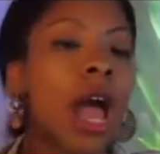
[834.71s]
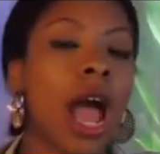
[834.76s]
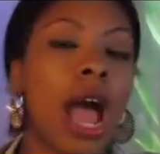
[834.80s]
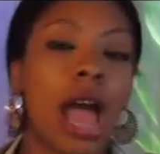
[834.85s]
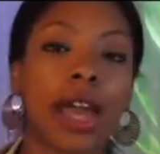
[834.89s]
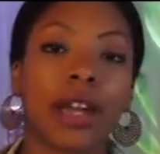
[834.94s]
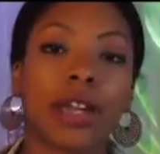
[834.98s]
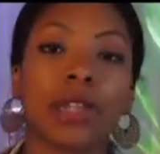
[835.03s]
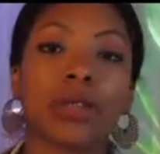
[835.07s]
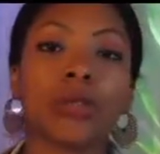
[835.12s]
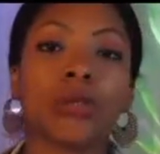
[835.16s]

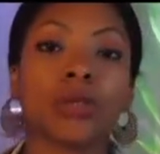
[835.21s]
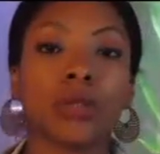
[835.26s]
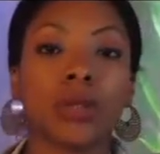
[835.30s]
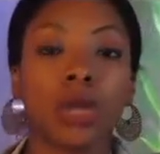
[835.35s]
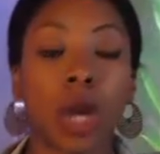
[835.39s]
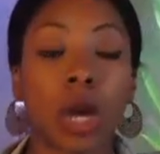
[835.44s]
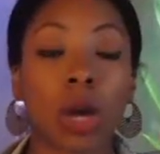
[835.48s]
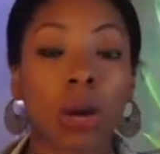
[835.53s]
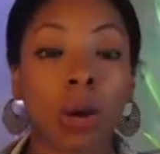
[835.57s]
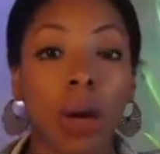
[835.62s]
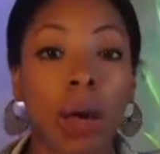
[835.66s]
I don't
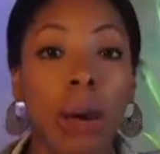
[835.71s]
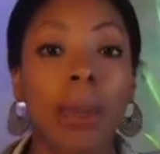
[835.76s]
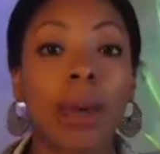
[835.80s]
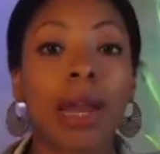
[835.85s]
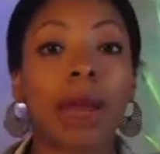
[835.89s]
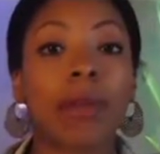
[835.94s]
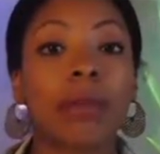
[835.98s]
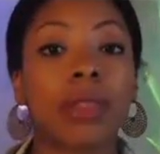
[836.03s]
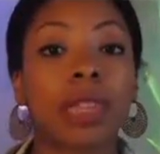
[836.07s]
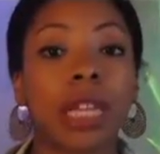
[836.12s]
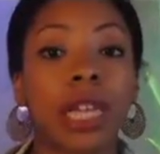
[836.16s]
know. But
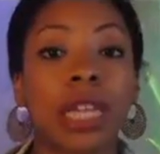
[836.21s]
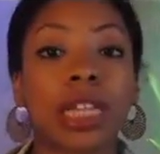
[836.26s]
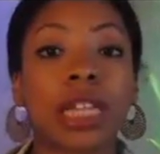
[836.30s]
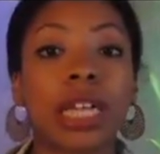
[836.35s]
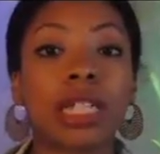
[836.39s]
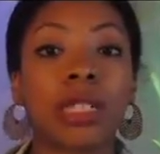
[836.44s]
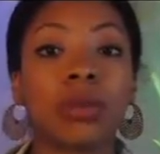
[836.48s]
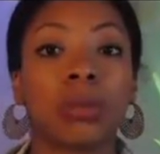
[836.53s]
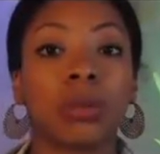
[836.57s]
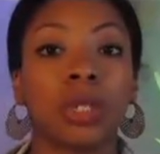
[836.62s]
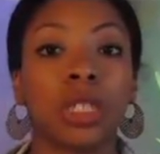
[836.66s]
I would think
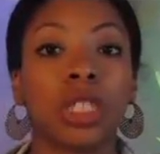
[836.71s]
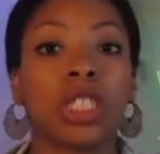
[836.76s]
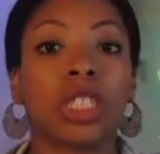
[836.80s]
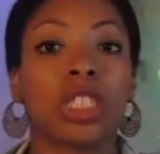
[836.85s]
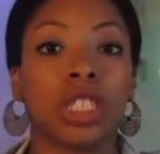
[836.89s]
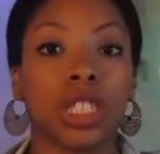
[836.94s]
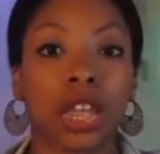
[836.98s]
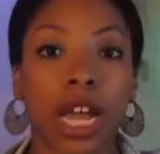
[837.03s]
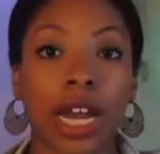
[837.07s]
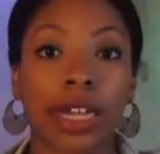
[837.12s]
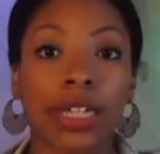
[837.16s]
that's really
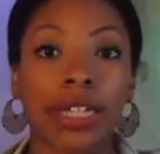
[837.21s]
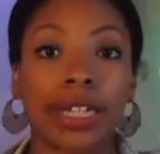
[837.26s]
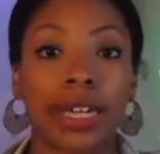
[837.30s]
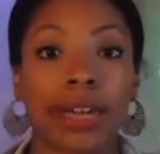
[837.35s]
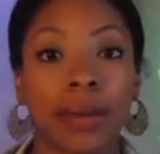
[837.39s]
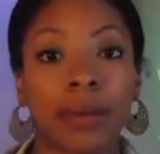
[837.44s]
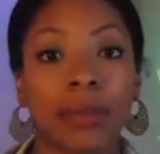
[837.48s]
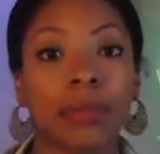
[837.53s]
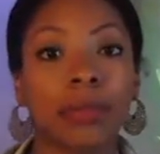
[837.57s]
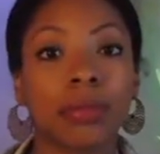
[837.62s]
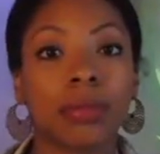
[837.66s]
jacked
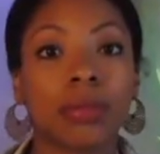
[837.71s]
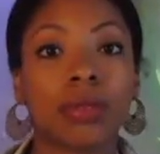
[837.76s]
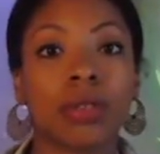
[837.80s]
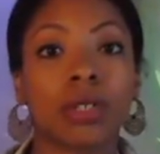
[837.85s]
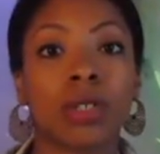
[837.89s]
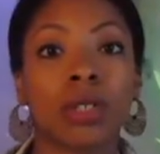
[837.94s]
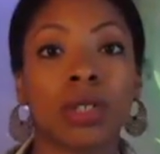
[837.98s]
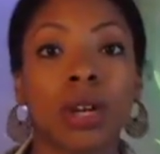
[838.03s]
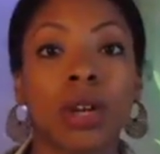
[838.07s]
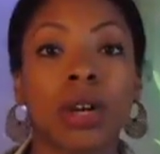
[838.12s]
up. You